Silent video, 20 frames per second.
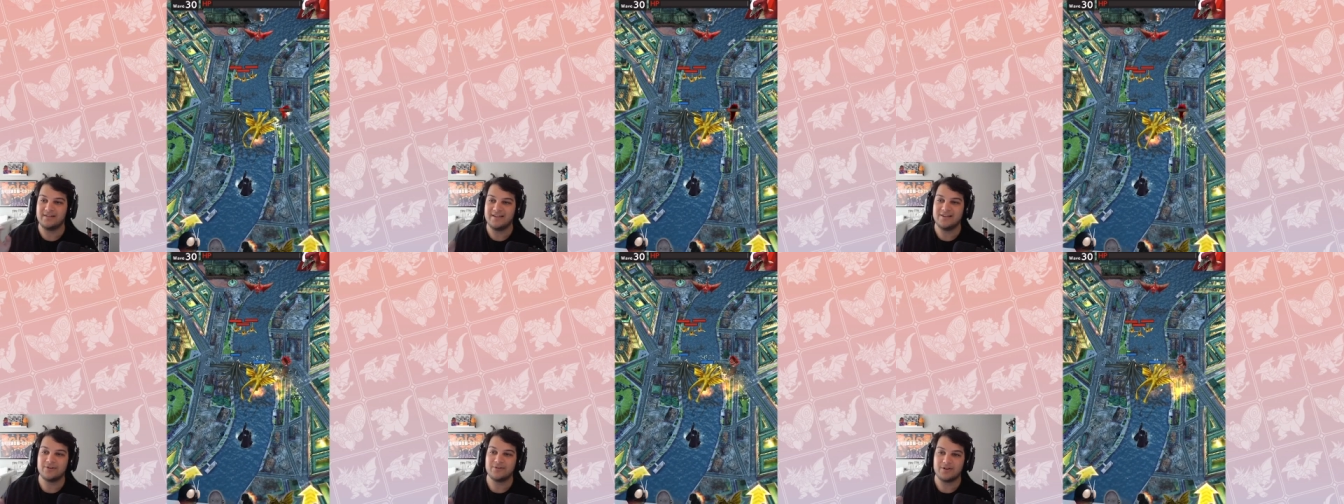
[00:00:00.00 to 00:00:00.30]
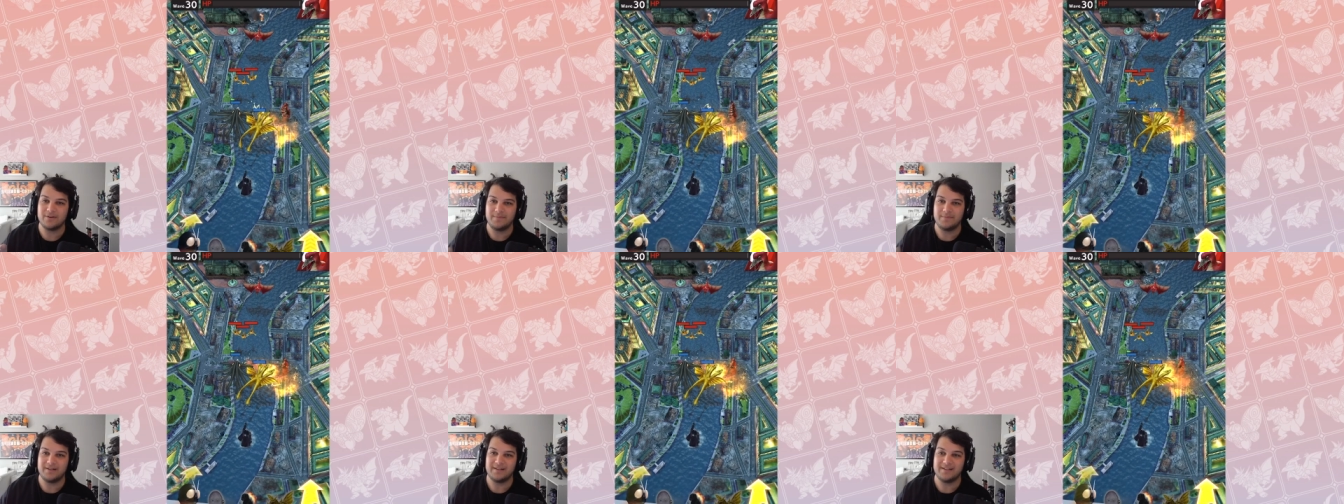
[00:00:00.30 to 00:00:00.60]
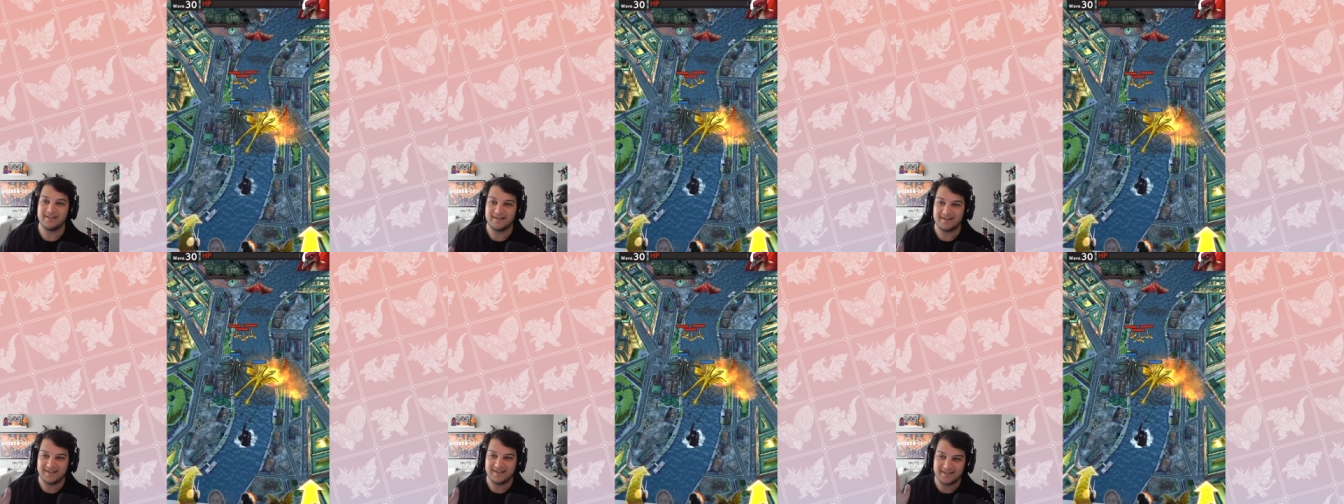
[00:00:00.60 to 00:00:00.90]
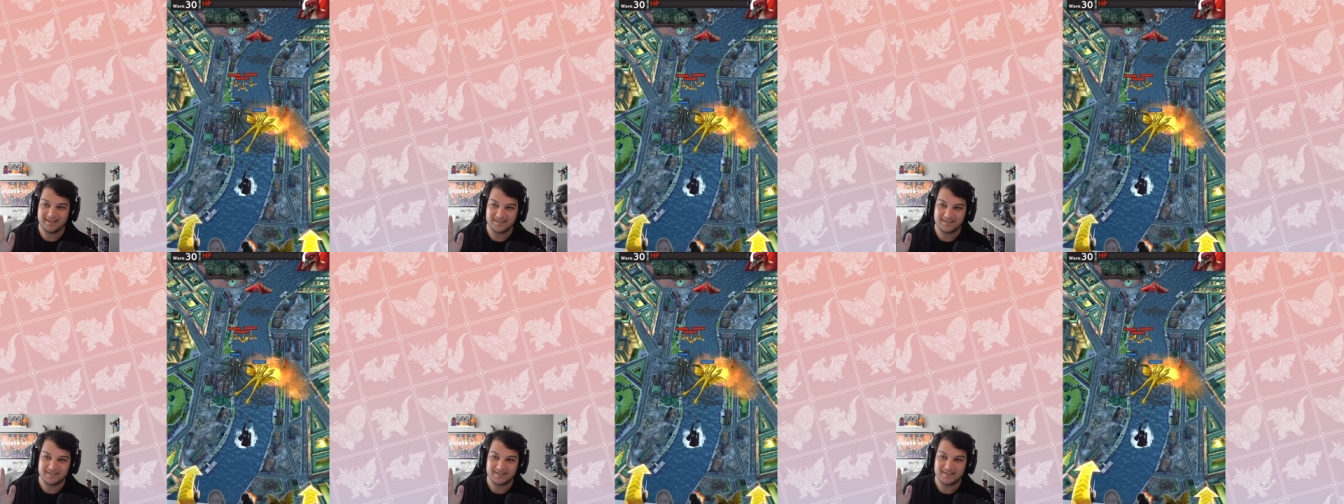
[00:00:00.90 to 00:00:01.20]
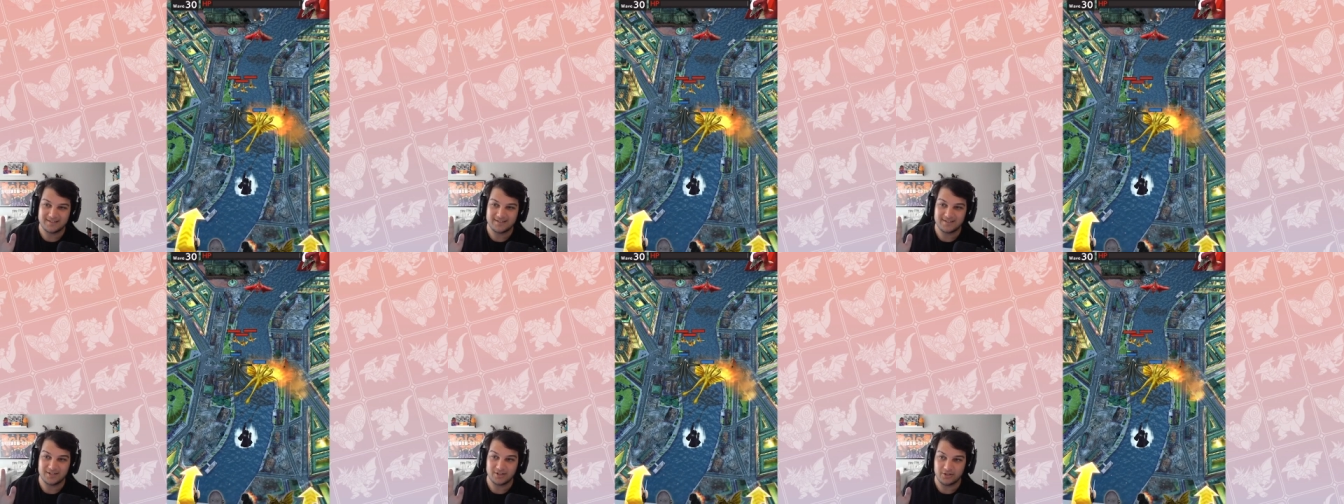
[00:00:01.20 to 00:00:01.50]
a leader ability
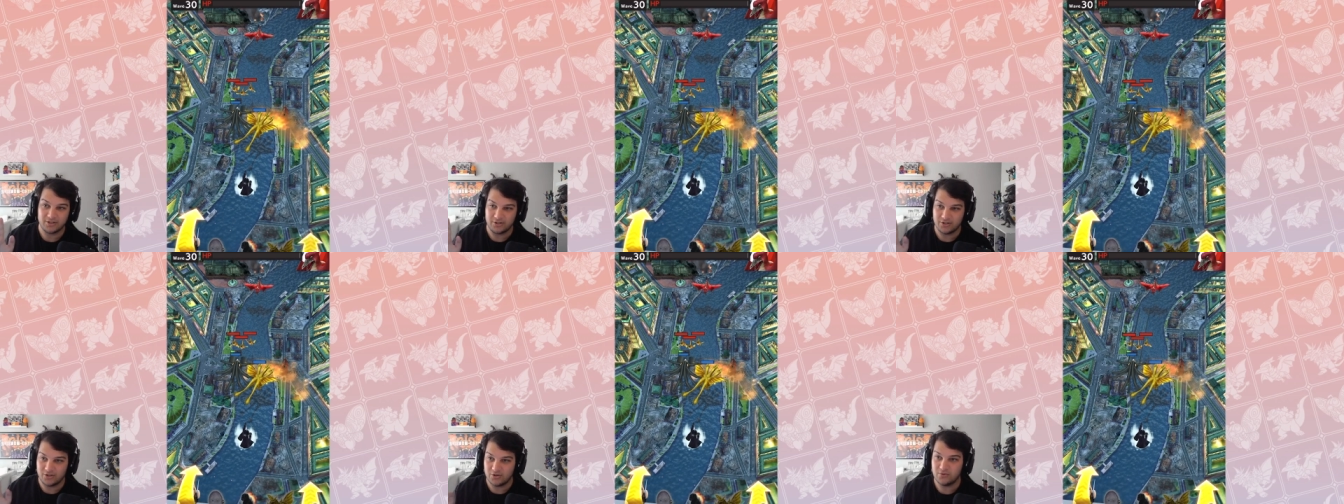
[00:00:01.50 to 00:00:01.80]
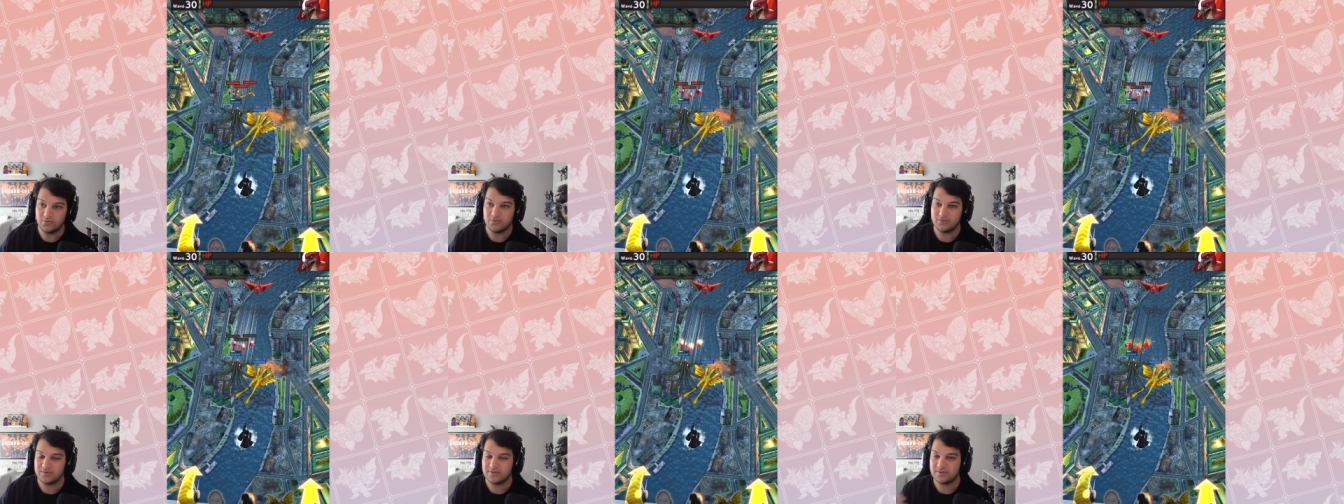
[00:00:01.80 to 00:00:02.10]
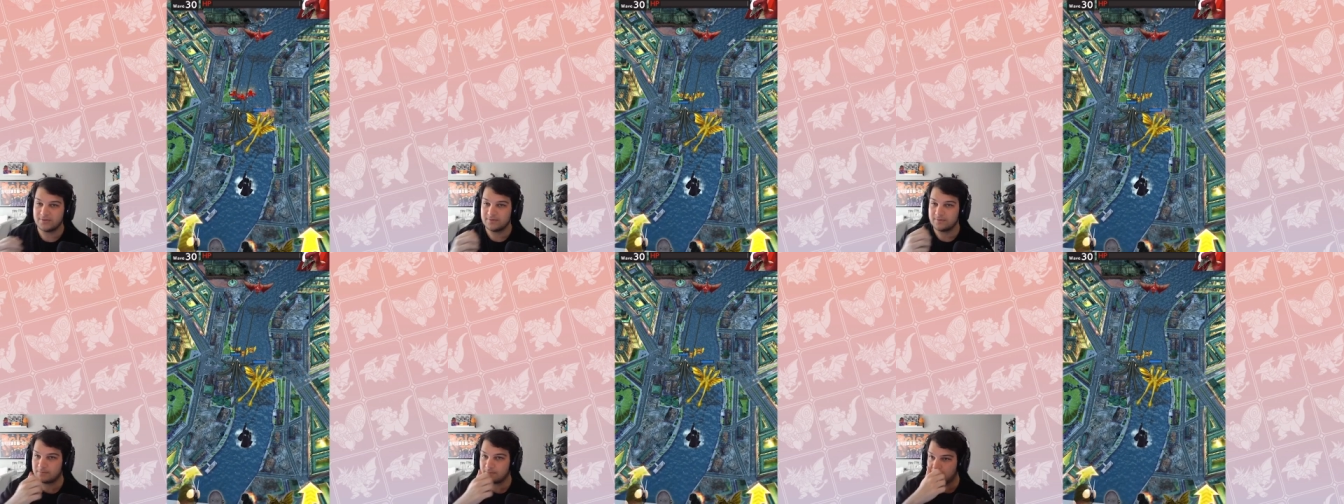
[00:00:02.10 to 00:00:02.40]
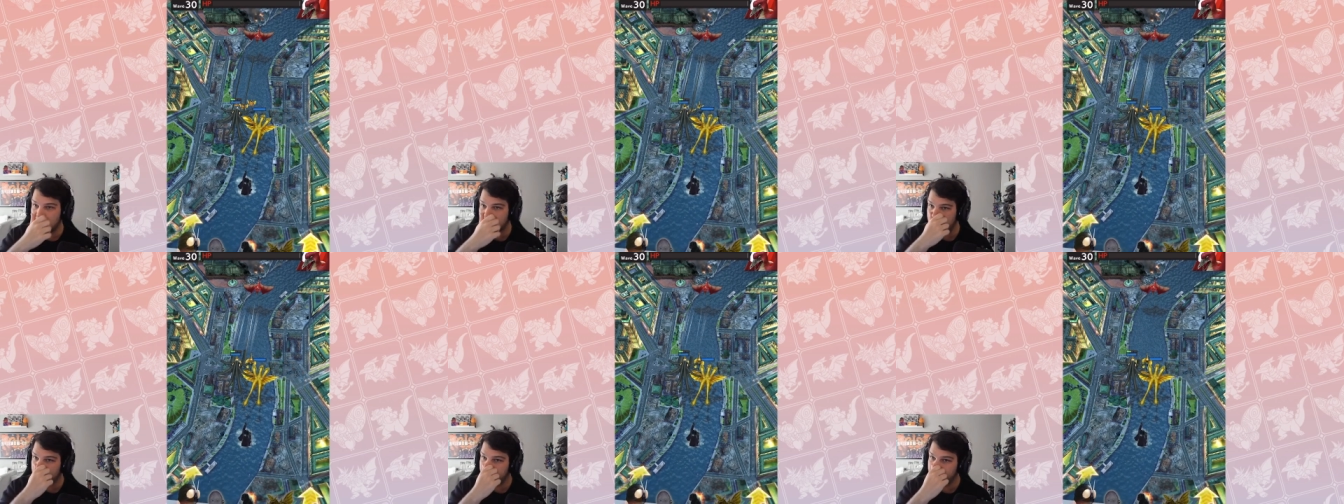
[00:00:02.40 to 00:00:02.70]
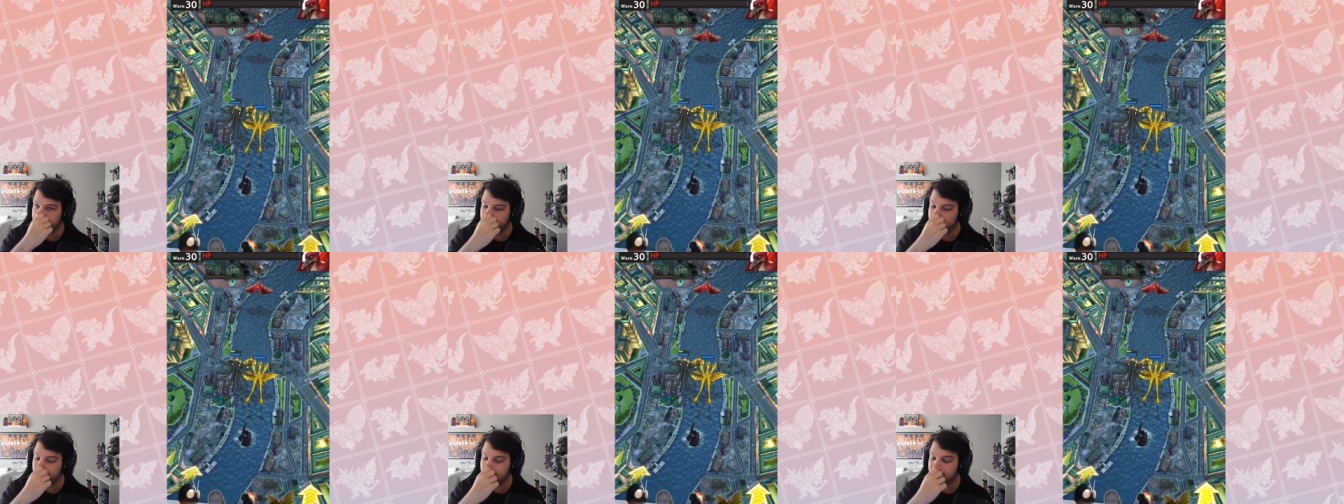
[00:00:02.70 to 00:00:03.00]
to use. Right?
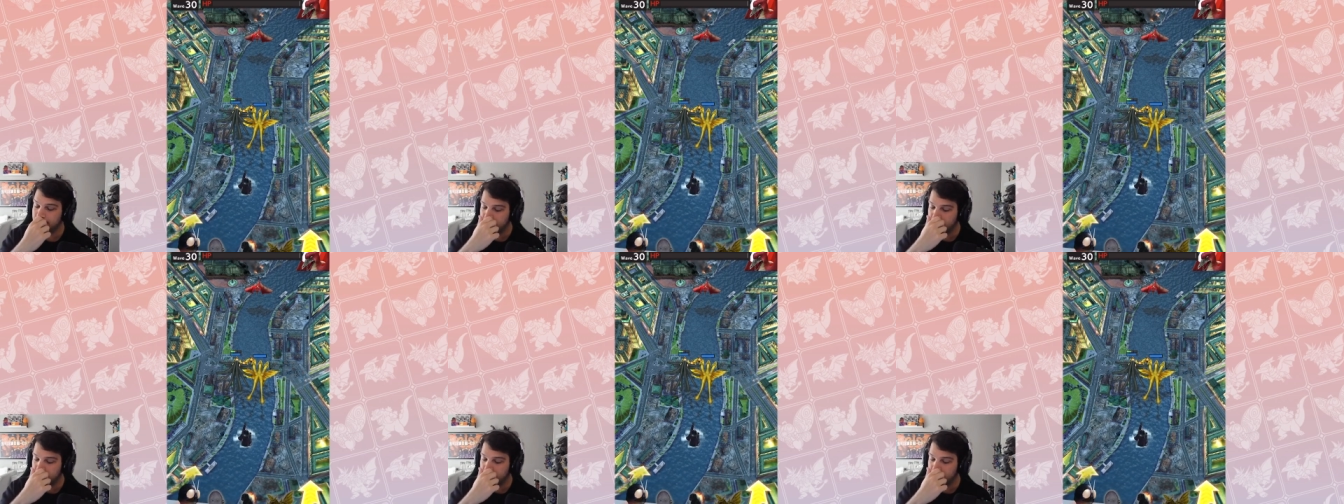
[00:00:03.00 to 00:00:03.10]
